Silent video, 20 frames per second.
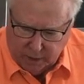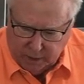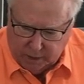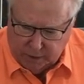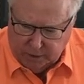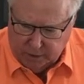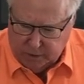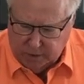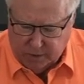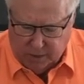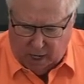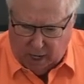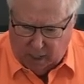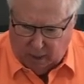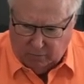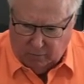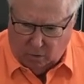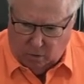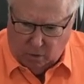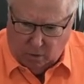You can use
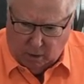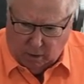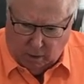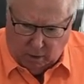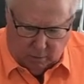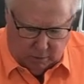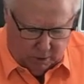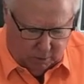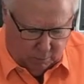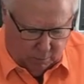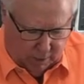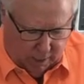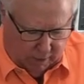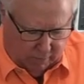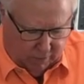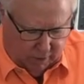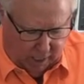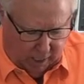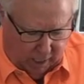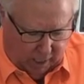olive oil or just
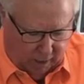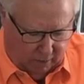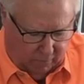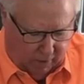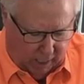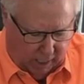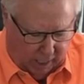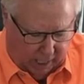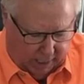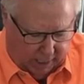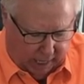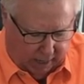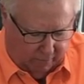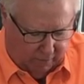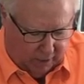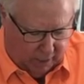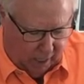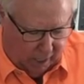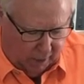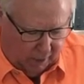whatever you have. I like
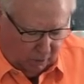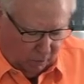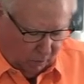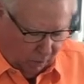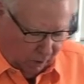avocado